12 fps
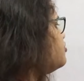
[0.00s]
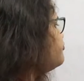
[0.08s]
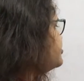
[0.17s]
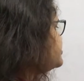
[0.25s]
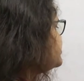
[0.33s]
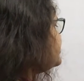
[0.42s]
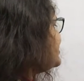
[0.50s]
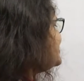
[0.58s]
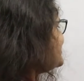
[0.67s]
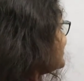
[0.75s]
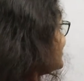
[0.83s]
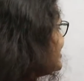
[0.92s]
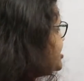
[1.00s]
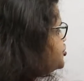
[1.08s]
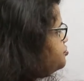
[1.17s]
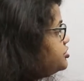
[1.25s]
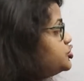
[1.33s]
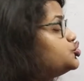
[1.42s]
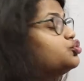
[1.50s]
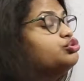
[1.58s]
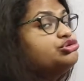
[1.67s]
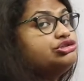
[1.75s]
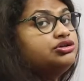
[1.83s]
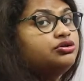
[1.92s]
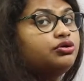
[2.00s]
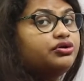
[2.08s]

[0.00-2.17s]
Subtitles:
For example, that is, he has been chosen,